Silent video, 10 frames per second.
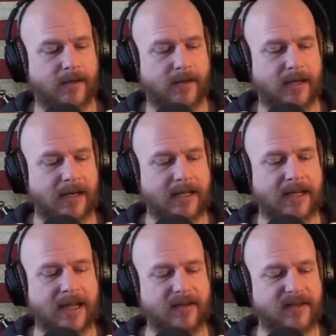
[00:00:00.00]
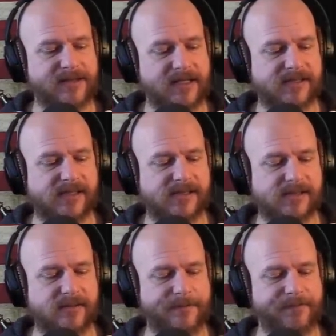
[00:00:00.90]
And again, this
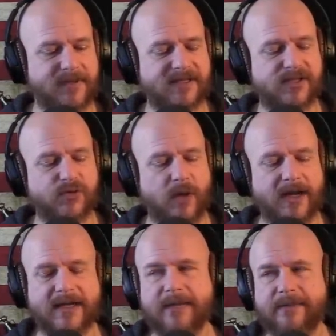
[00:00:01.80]
is this is why I keep